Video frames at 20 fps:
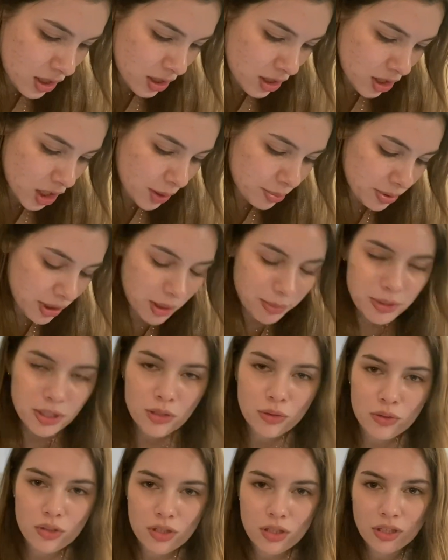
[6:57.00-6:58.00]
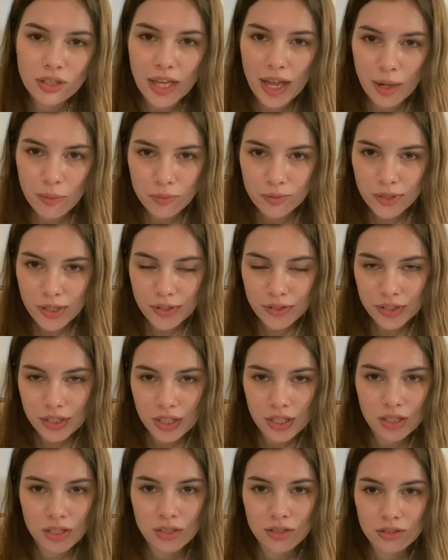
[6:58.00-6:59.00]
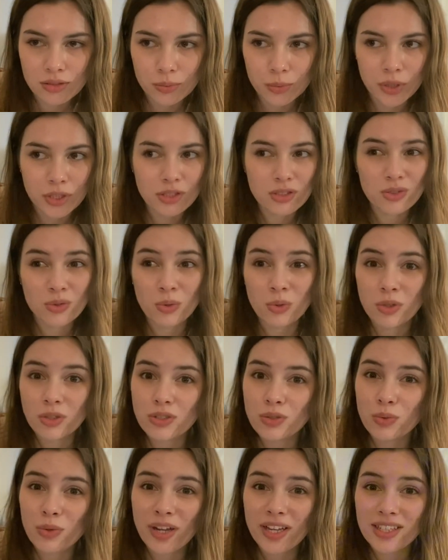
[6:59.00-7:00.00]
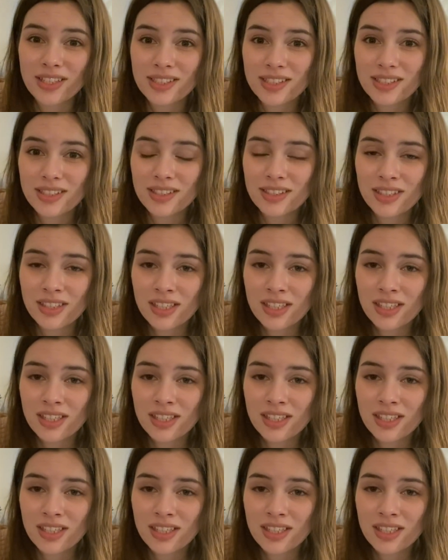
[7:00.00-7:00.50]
I'll probably go to the library once or twice